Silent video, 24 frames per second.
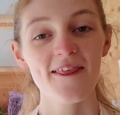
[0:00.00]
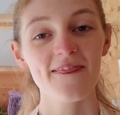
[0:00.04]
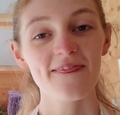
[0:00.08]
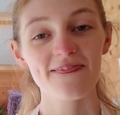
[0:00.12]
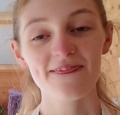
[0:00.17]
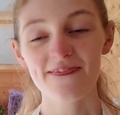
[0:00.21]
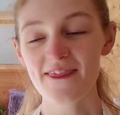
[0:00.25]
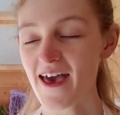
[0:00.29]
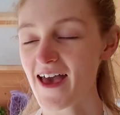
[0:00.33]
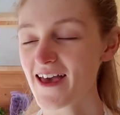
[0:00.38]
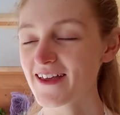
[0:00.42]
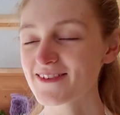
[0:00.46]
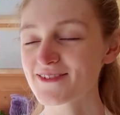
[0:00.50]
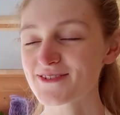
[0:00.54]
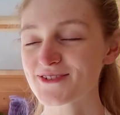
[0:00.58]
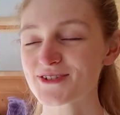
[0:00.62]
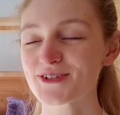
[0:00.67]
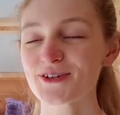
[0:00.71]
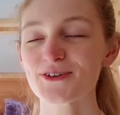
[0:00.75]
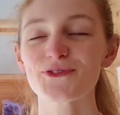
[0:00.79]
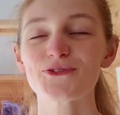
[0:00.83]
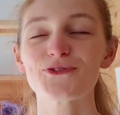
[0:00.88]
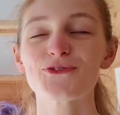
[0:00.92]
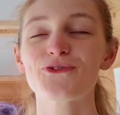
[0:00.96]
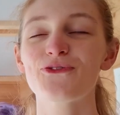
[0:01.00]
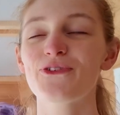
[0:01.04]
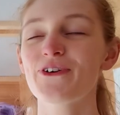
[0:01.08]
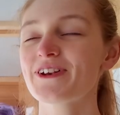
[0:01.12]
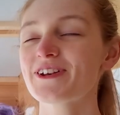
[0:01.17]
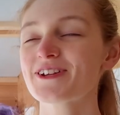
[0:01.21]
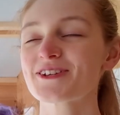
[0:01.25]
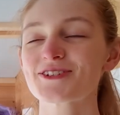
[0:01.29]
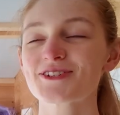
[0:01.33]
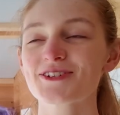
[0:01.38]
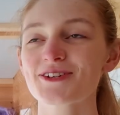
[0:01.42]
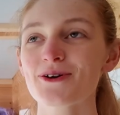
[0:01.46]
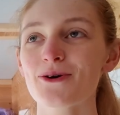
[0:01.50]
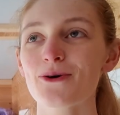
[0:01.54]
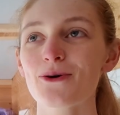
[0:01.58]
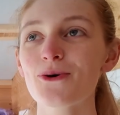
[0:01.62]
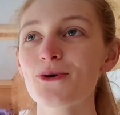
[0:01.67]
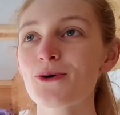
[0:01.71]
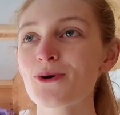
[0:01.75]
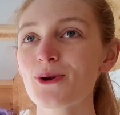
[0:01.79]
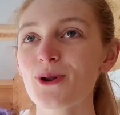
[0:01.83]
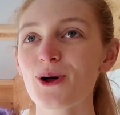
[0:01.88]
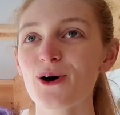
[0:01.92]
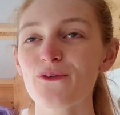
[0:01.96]
Then to finish it
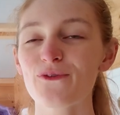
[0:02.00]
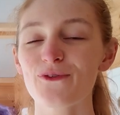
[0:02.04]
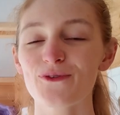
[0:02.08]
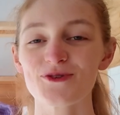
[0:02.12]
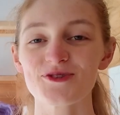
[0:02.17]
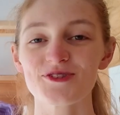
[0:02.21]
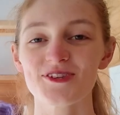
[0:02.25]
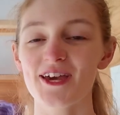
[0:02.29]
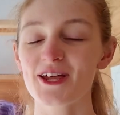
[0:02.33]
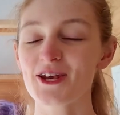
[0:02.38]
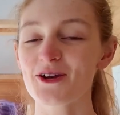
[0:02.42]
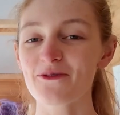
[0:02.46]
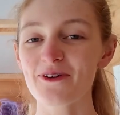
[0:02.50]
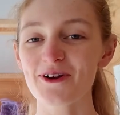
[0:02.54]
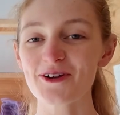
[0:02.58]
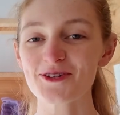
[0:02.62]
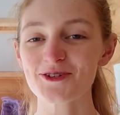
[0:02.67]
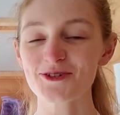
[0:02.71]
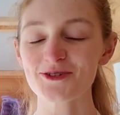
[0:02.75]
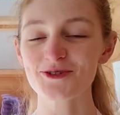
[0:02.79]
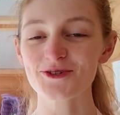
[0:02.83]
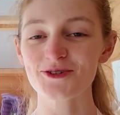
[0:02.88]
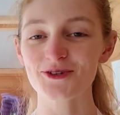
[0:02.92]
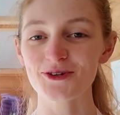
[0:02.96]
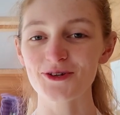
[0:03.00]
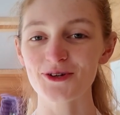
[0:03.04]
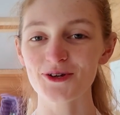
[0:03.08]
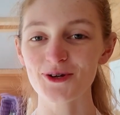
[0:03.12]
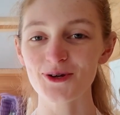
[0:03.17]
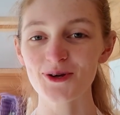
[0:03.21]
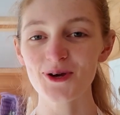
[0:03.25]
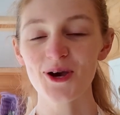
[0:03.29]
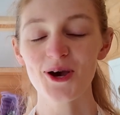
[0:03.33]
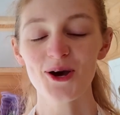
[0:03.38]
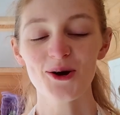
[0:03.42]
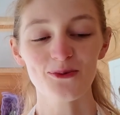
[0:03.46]
all off on Generation 2,